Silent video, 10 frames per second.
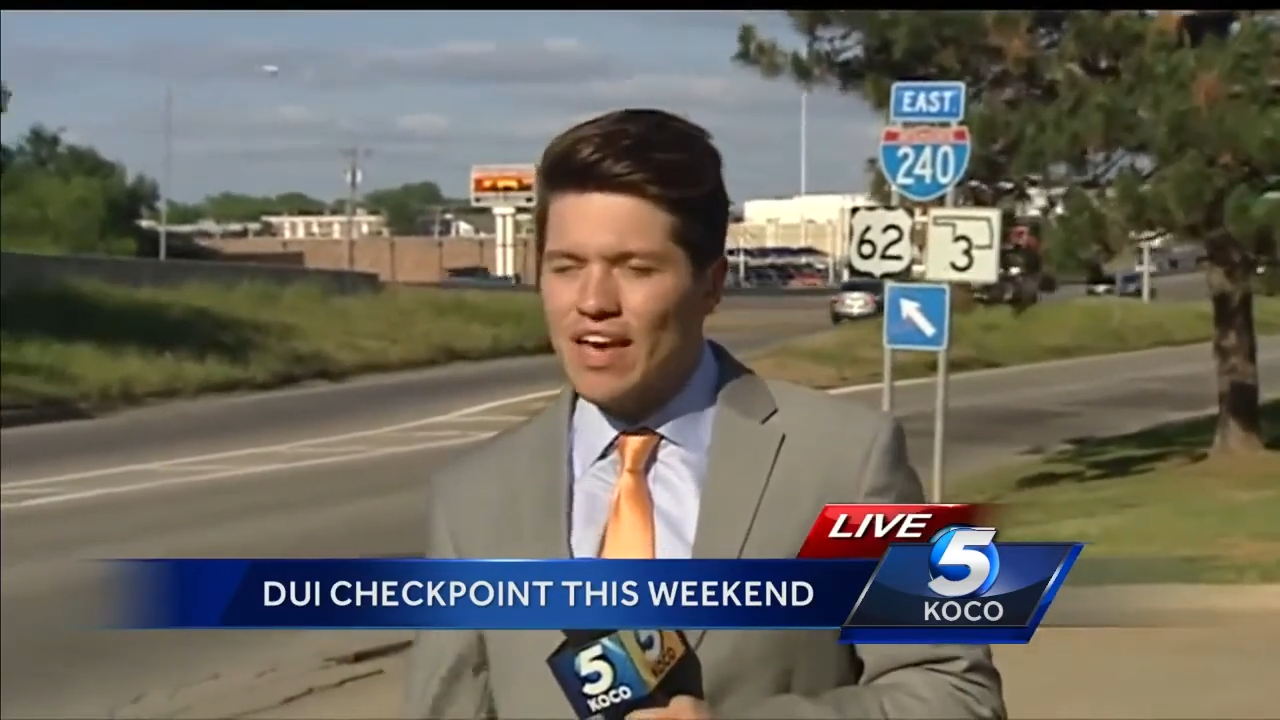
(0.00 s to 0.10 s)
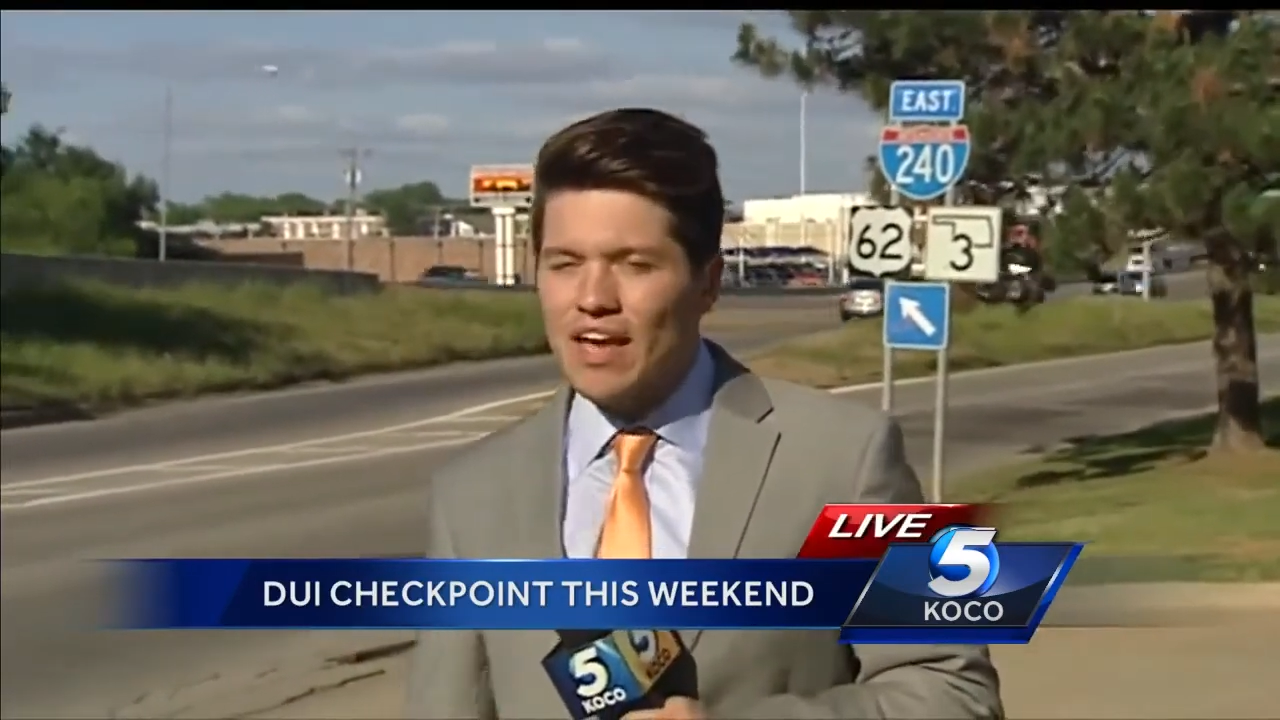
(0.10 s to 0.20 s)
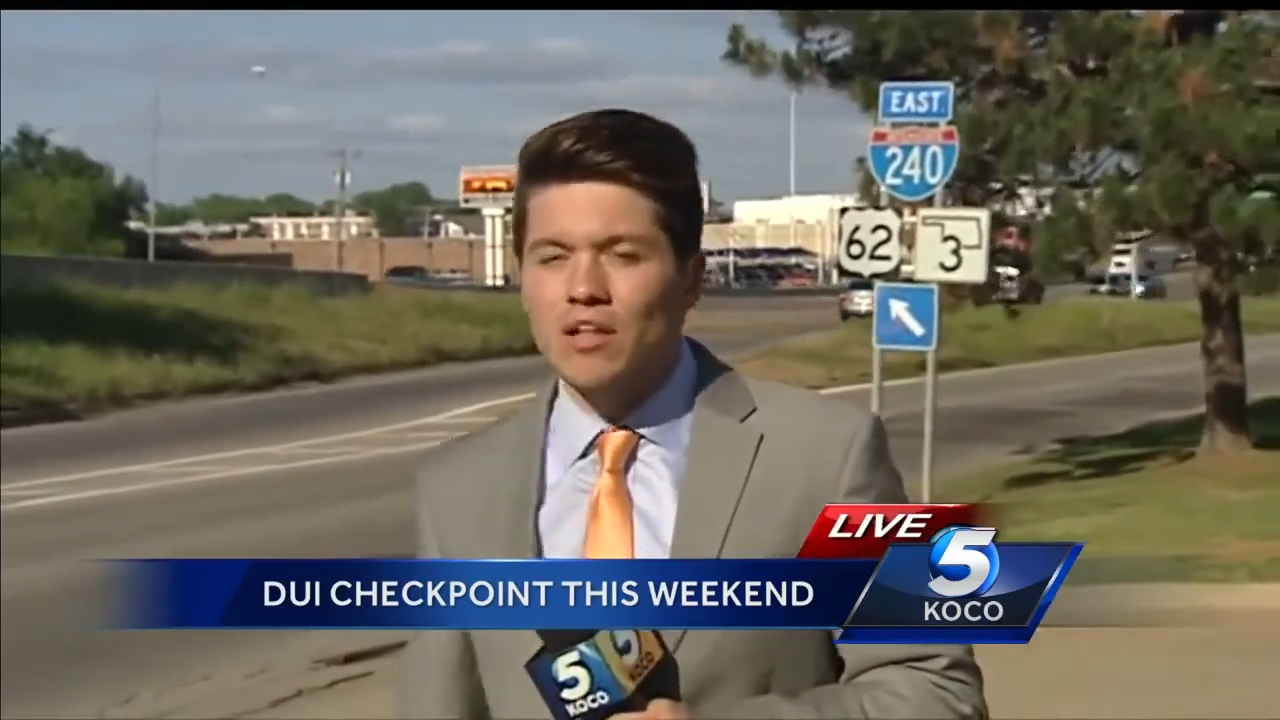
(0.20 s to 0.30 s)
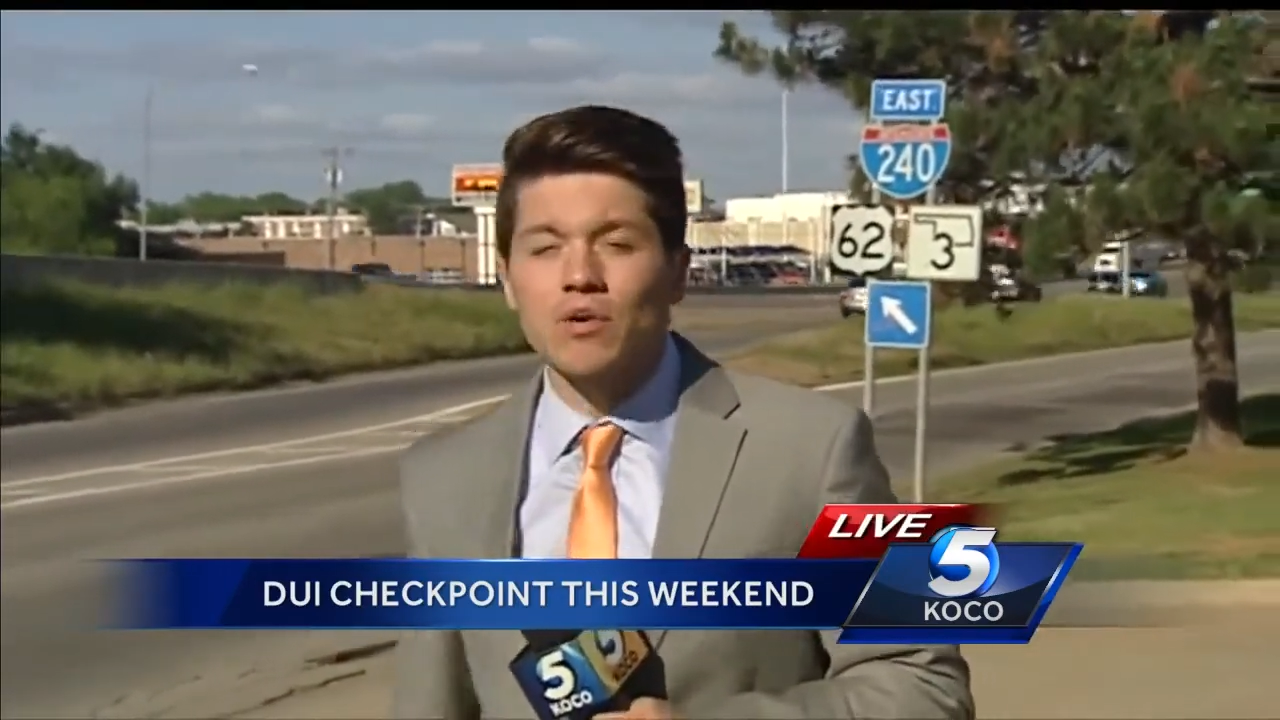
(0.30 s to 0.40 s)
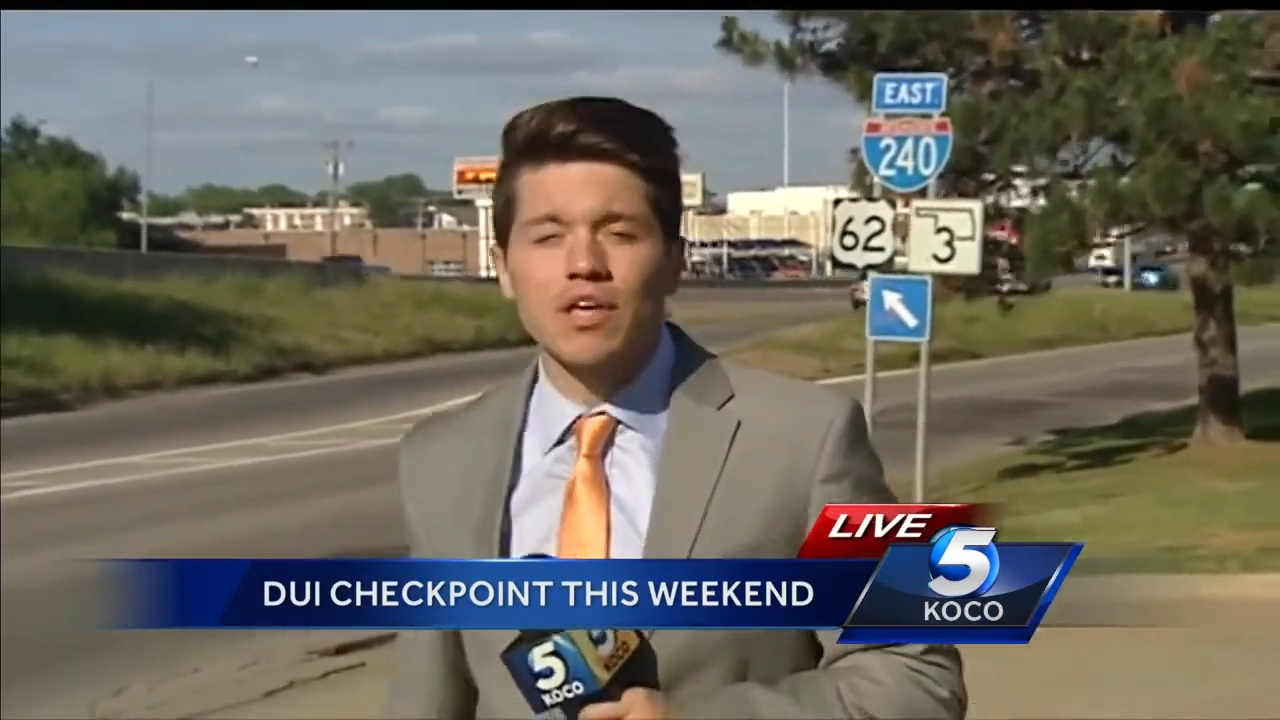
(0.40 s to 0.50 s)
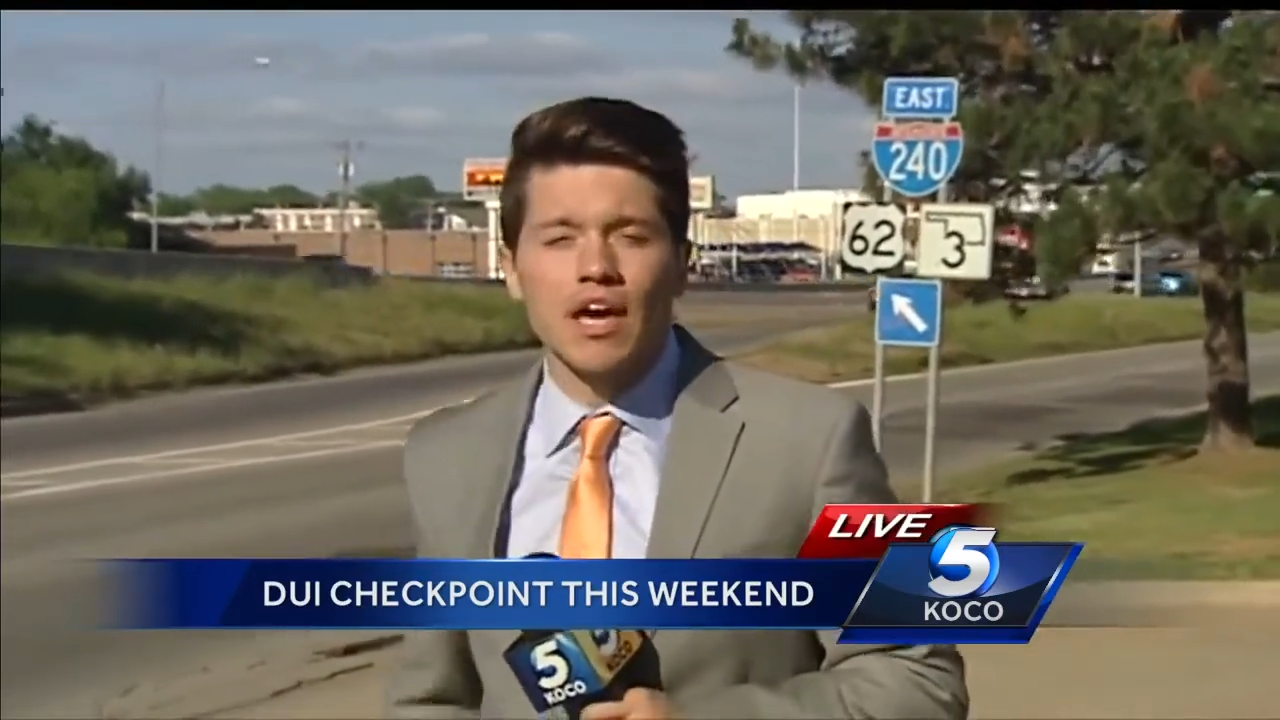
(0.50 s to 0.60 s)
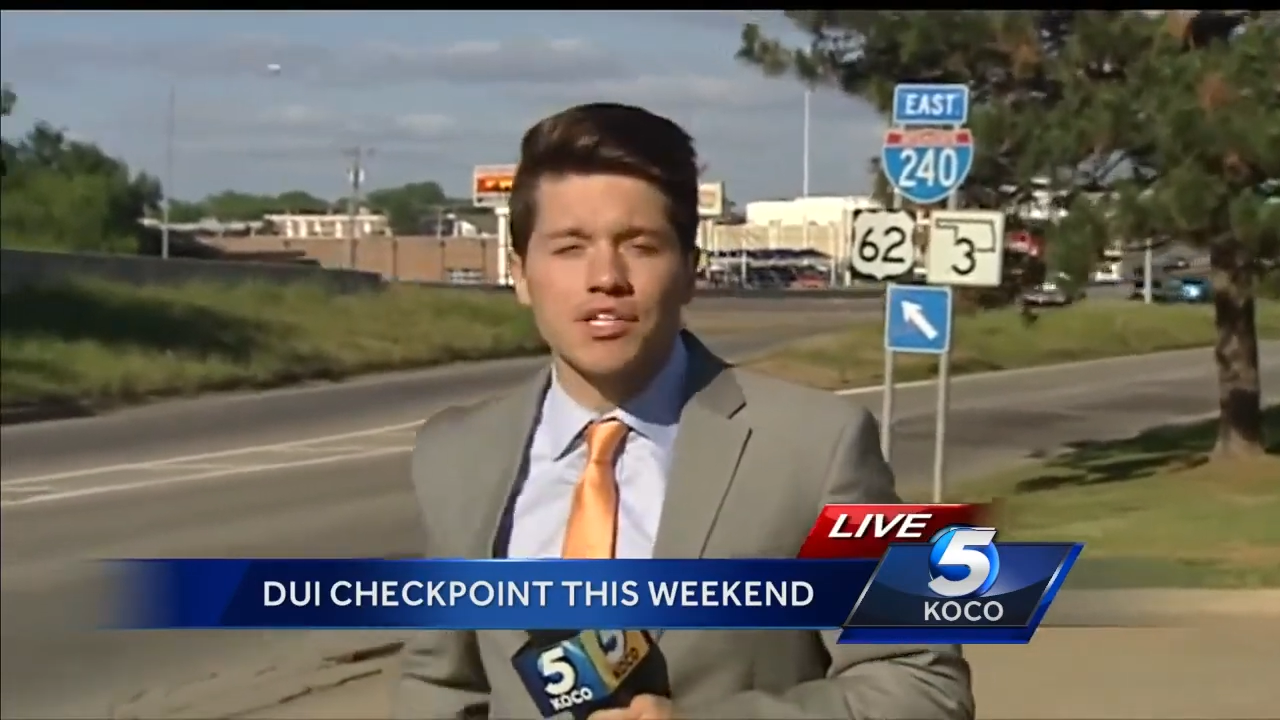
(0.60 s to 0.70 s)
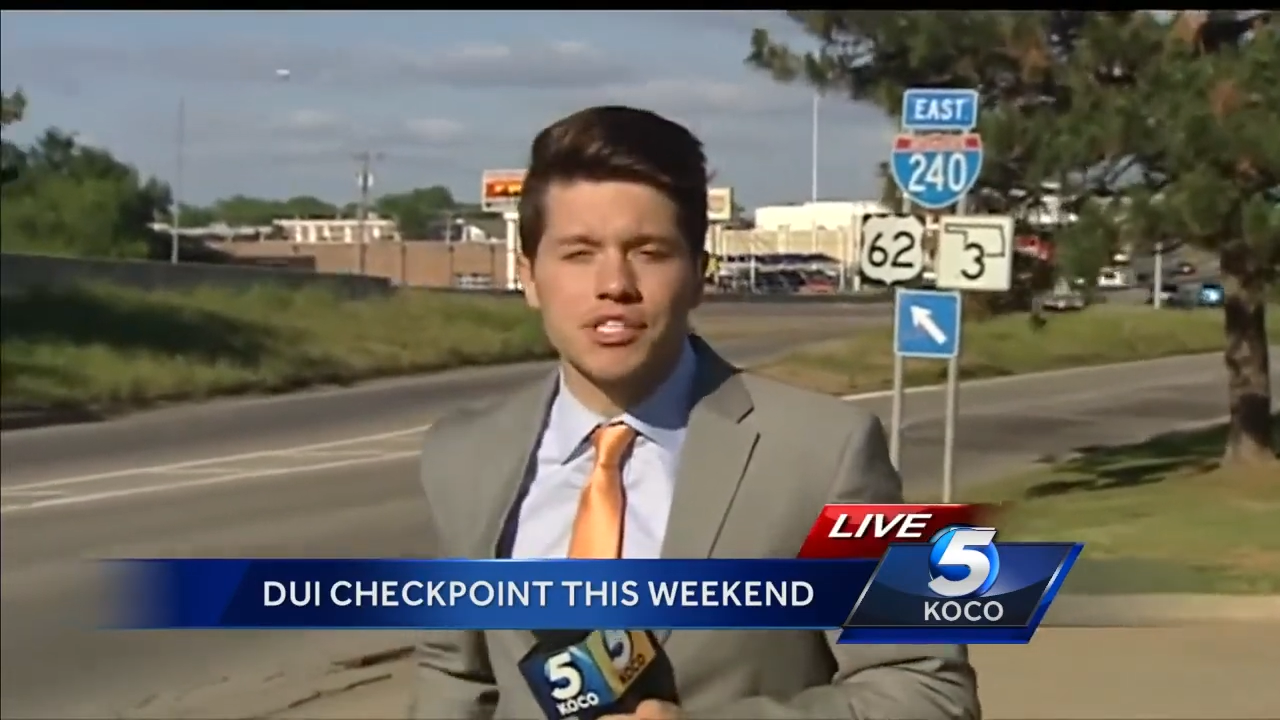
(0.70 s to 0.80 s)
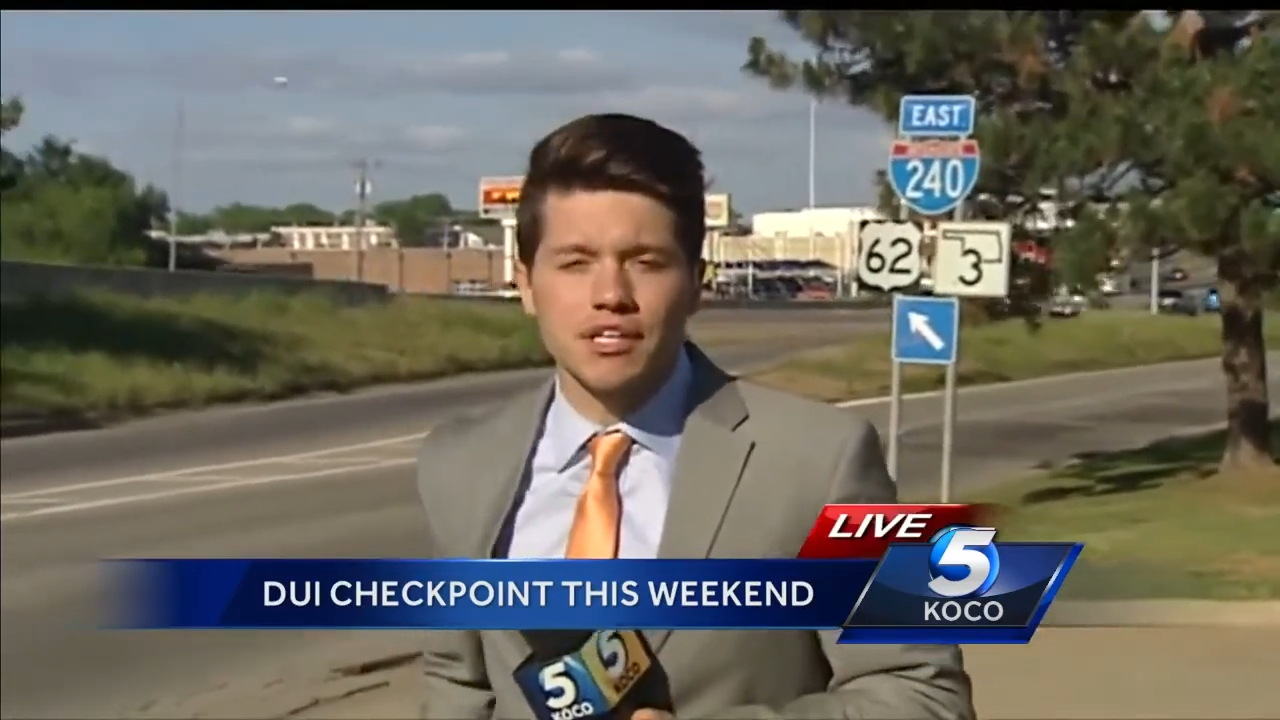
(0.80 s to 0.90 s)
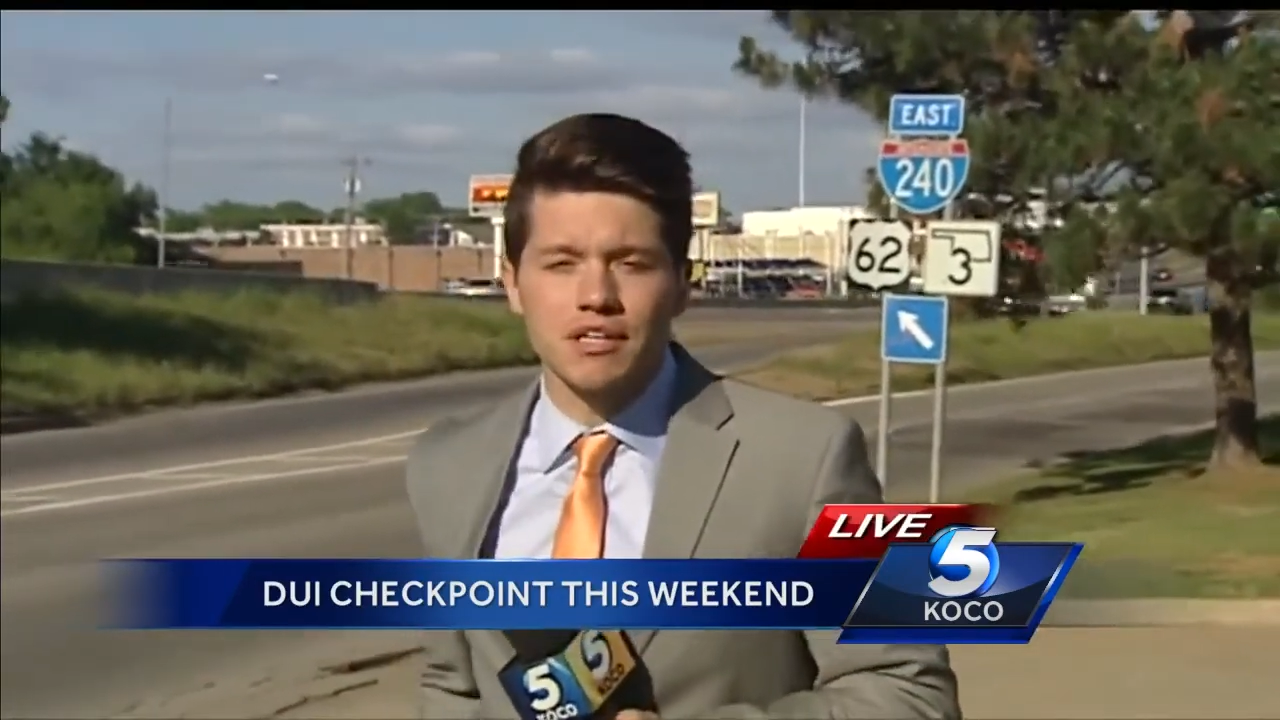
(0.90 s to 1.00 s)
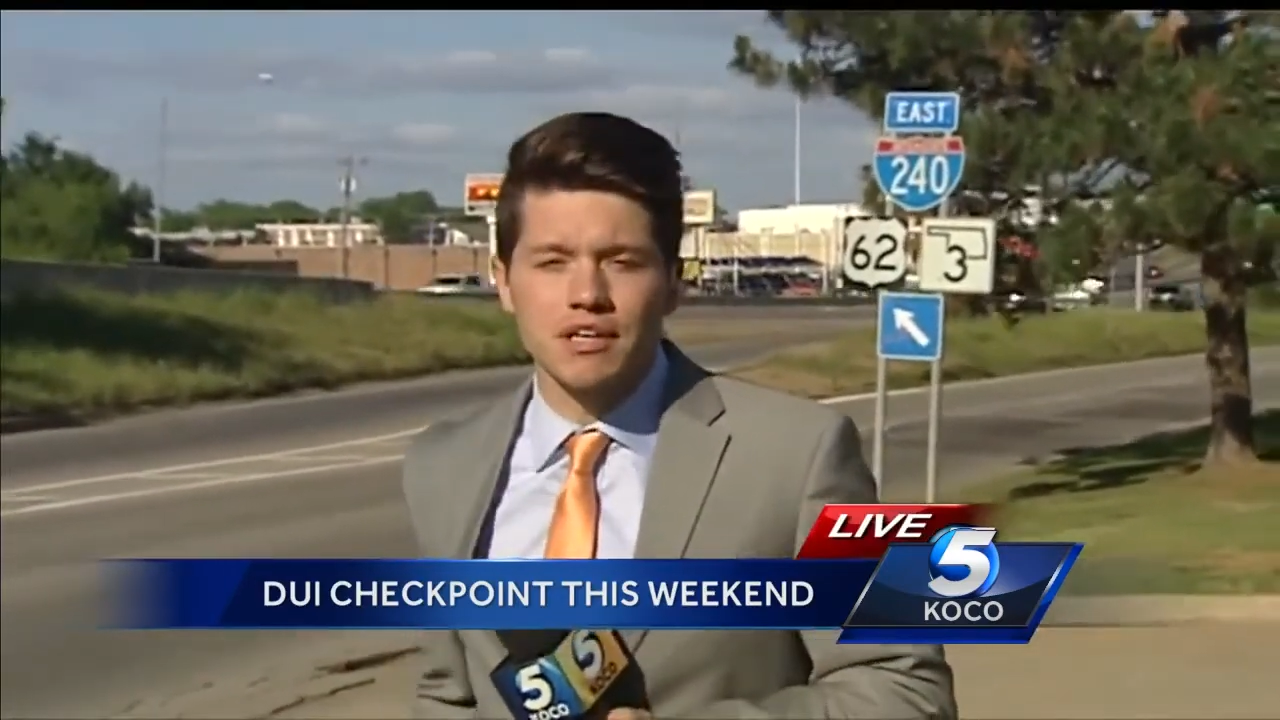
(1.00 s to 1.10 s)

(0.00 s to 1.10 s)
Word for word: a location.